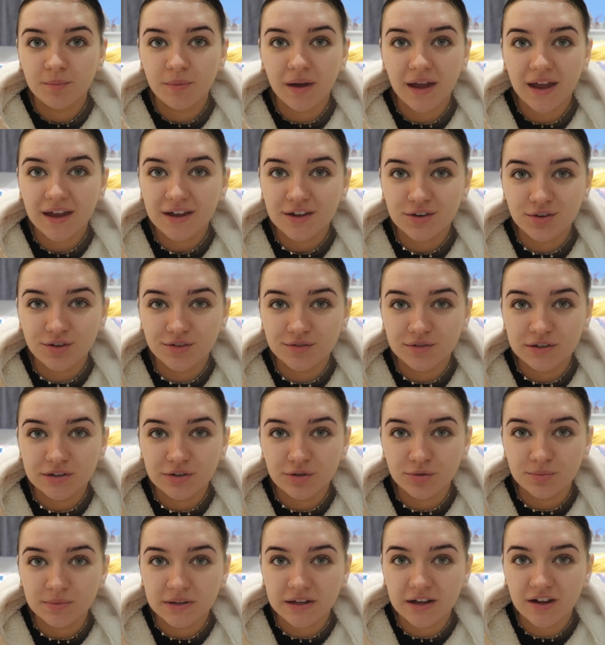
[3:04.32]
my hair can only
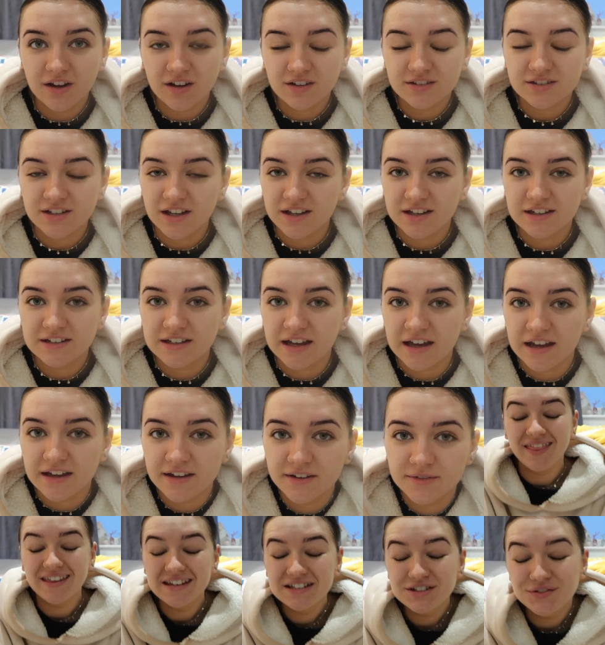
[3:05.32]
normally last like a
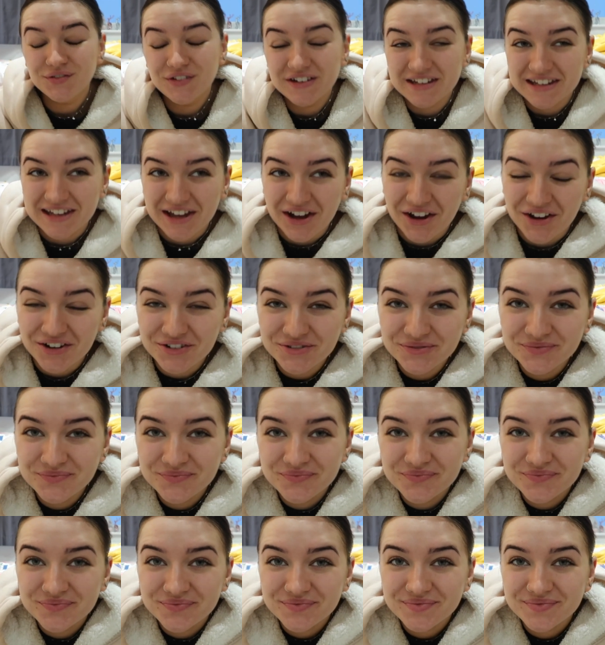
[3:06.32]
day. This video
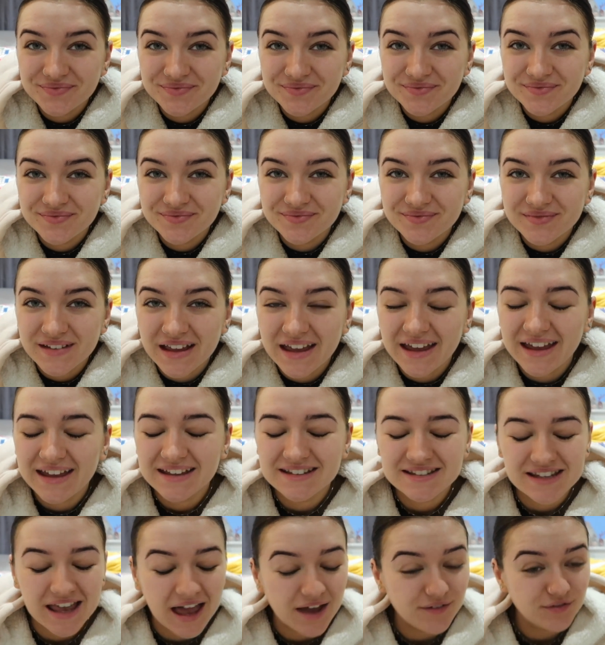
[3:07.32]

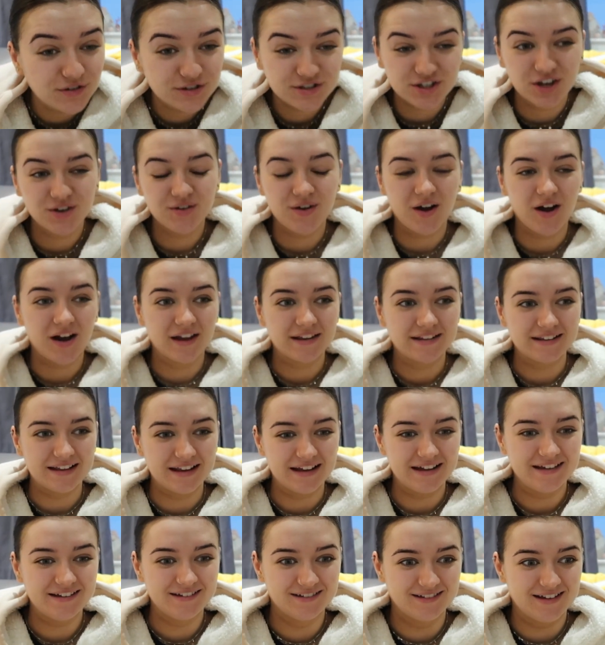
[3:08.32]
is ever so
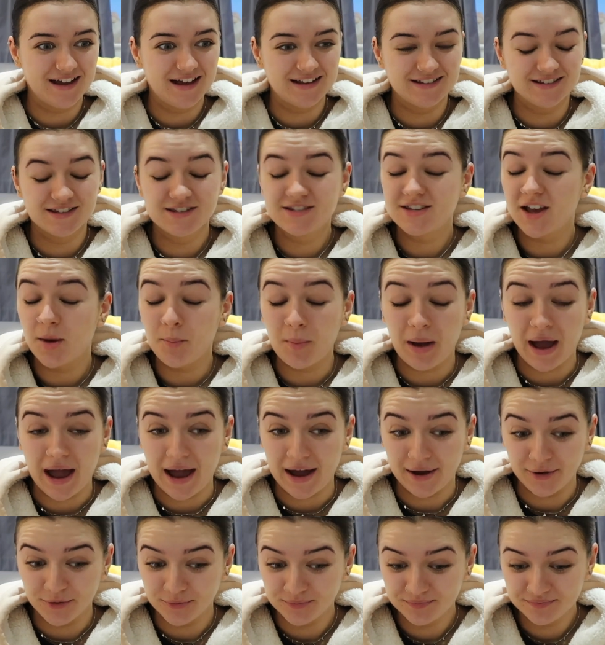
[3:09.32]
kindly and
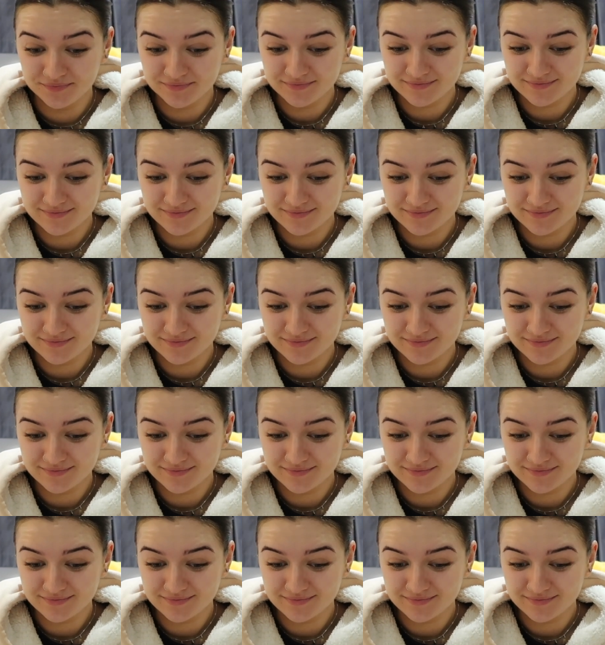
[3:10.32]
somehow